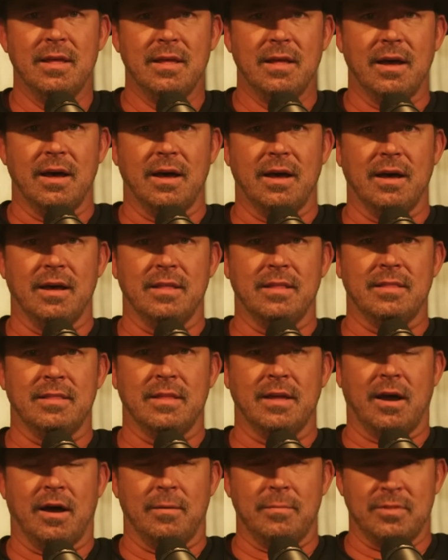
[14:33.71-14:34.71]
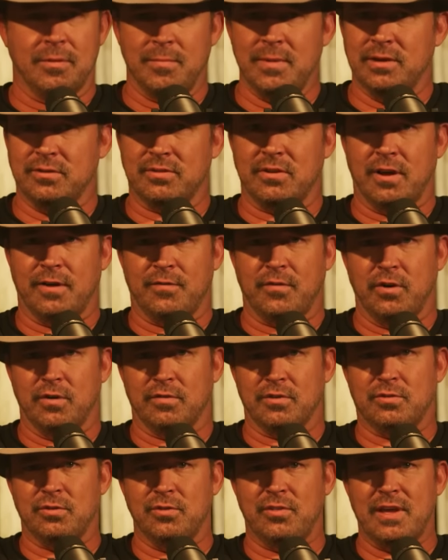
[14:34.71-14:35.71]
The meals offer
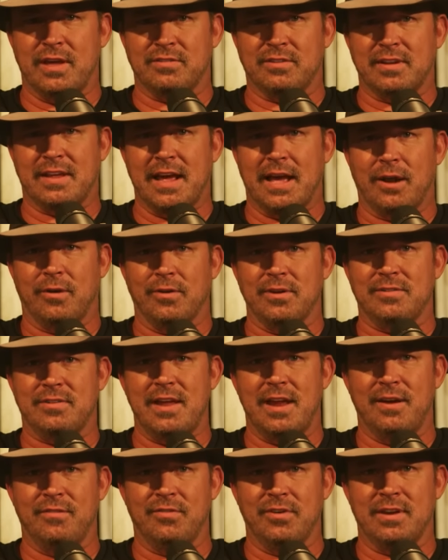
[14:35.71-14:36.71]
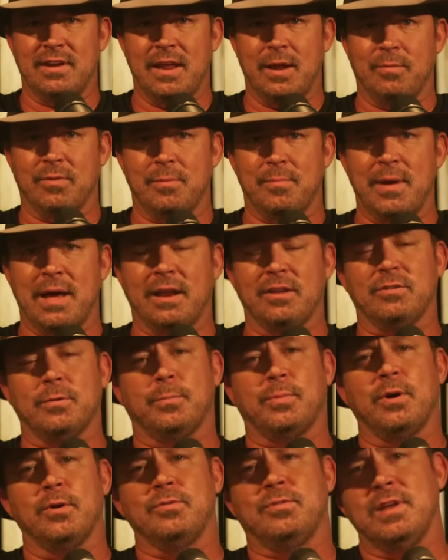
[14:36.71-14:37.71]
over 2,000 calories every day with a balance
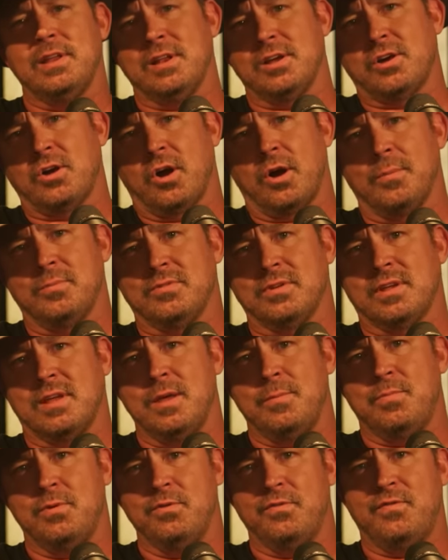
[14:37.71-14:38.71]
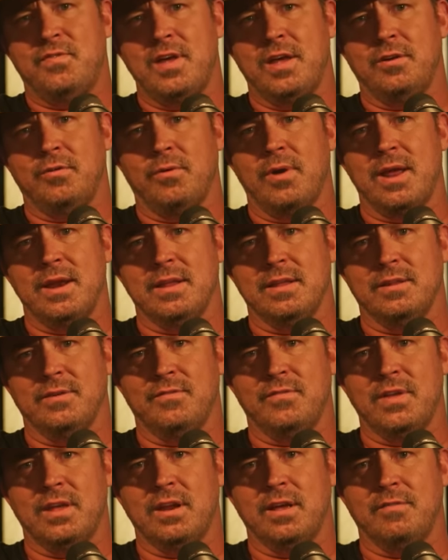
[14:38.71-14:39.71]
of protein and carbs to keep you fed and ready in
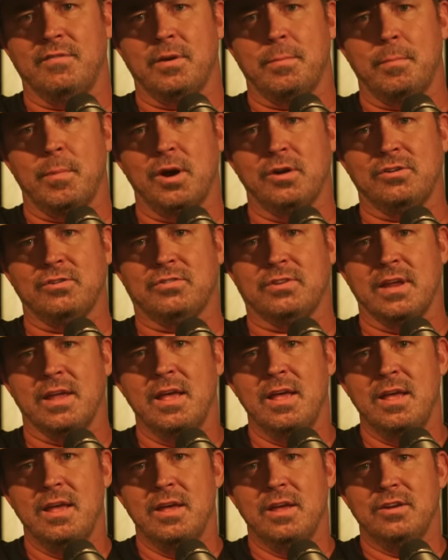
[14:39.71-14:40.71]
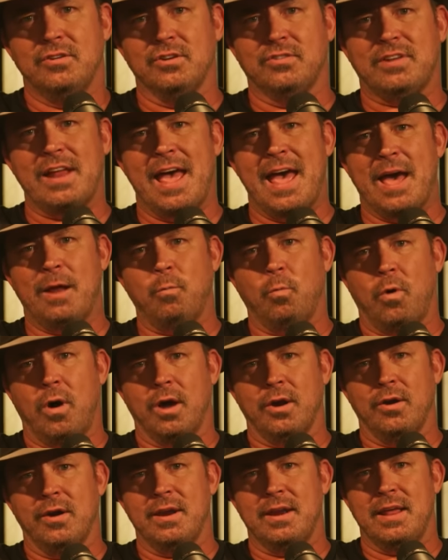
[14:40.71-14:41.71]
event of an emergency. Just add
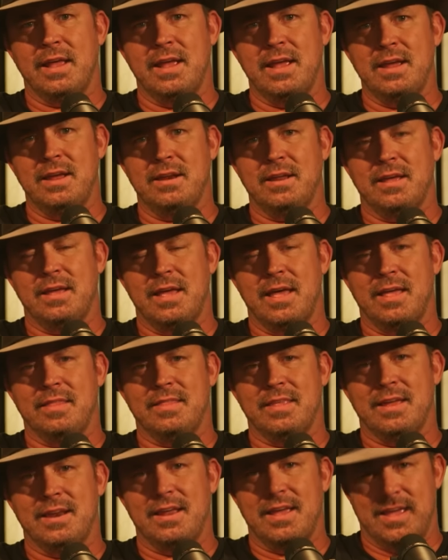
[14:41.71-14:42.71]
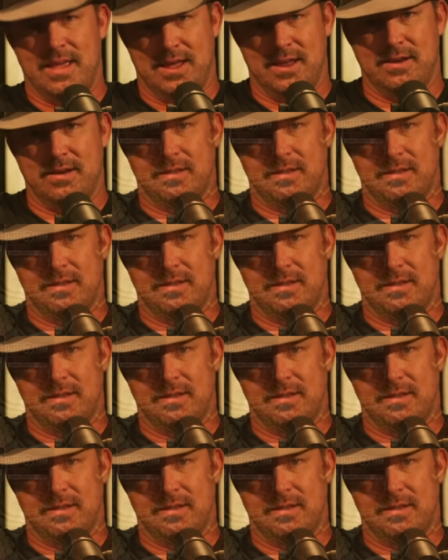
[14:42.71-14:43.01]
water and heat and then eat.